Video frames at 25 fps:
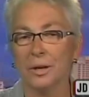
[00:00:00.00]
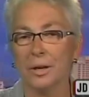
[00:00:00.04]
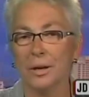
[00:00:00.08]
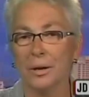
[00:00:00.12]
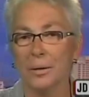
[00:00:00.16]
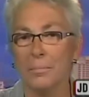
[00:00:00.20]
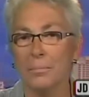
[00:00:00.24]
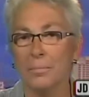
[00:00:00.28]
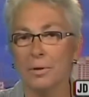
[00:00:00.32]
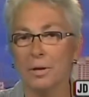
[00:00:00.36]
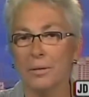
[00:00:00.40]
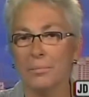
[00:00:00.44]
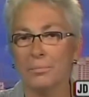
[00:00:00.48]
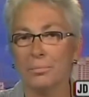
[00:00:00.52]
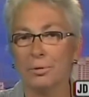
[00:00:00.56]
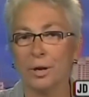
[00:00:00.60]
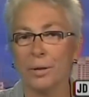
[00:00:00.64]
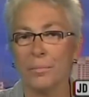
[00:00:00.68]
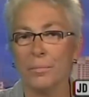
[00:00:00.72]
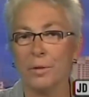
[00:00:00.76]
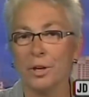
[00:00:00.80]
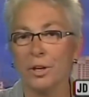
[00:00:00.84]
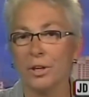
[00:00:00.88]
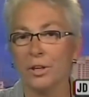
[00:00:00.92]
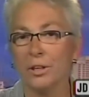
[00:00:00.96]
um, but
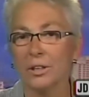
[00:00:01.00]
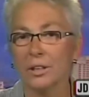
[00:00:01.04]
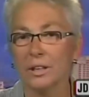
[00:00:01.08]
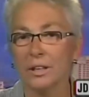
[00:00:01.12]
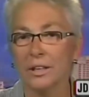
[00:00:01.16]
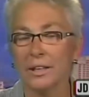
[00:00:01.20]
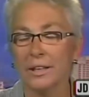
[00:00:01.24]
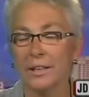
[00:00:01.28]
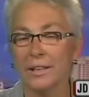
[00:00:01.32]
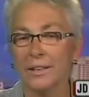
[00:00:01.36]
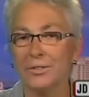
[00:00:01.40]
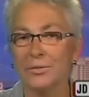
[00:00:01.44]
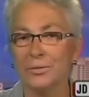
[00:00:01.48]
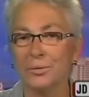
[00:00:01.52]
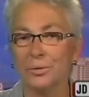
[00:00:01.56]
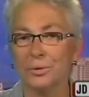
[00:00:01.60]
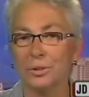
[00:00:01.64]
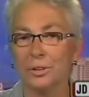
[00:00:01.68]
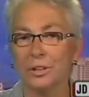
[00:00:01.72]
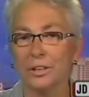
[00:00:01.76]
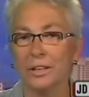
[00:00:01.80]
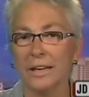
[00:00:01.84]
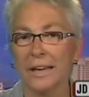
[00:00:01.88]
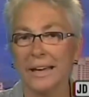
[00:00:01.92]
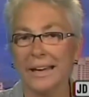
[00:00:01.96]
primarily it is
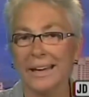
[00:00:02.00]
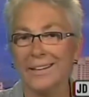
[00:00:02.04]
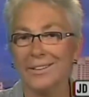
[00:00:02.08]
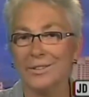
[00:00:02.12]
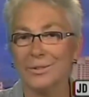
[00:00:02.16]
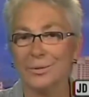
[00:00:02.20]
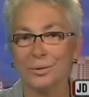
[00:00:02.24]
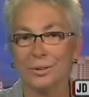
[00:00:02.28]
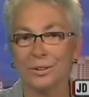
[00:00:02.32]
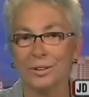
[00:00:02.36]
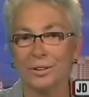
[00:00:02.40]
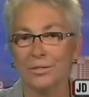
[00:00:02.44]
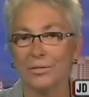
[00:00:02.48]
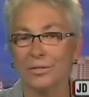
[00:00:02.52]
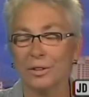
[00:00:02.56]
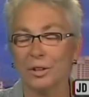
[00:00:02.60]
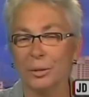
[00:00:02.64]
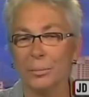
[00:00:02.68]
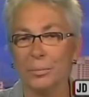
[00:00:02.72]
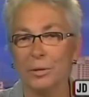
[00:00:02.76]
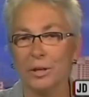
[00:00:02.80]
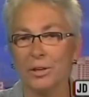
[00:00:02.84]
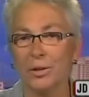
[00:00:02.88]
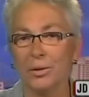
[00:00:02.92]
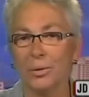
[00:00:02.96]
really answering the
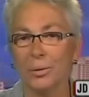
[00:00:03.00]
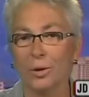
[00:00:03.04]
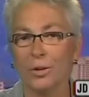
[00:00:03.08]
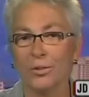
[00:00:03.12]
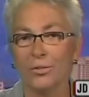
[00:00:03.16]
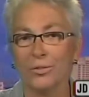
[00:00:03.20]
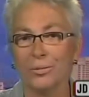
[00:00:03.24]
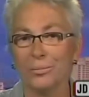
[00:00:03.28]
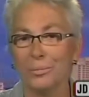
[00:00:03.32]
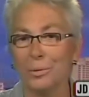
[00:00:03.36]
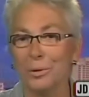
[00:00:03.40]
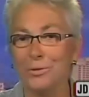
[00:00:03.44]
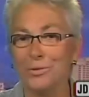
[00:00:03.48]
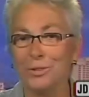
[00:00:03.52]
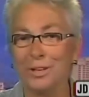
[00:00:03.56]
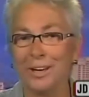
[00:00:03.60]
fundamental question most